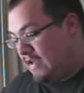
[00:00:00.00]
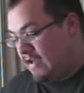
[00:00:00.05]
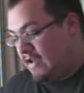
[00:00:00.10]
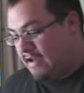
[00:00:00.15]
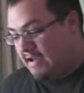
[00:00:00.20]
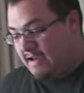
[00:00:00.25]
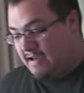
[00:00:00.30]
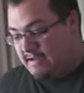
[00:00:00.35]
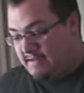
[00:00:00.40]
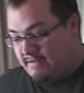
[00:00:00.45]

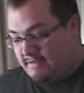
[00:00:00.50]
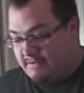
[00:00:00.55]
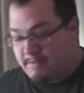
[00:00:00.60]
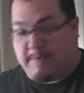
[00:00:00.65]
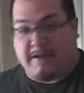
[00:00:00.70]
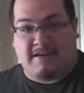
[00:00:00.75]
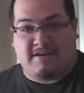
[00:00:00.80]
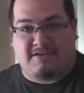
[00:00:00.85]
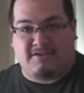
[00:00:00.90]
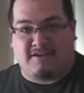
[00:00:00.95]
and to
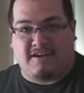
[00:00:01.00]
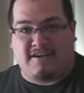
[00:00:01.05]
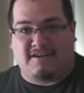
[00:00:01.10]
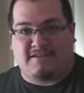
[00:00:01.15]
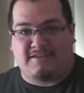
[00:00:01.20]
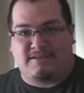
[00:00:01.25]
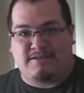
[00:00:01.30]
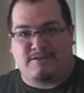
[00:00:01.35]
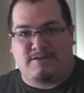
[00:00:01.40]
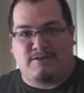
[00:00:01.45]
make sure I
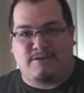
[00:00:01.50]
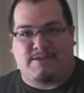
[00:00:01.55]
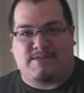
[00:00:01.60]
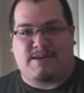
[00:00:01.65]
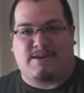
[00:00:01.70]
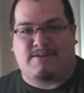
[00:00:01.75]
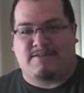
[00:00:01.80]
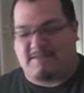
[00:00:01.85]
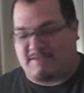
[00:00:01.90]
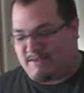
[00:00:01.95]
could do it
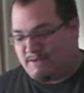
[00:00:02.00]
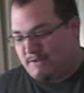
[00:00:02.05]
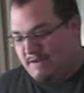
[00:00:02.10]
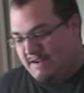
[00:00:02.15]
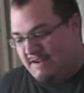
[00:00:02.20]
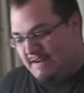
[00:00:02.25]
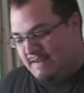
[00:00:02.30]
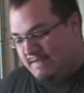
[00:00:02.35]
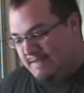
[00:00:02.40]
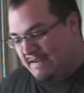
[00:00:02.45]
without
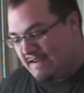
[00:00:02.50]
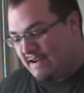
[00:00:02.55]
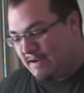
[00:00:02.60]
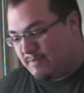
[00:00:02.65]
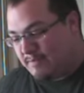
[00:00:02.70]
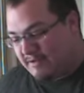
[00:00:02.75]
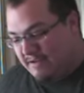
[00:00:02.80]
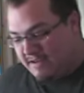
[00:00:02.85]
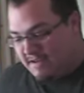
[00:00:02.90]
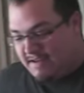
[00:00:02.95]
screwing anything
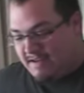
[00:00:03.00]
up.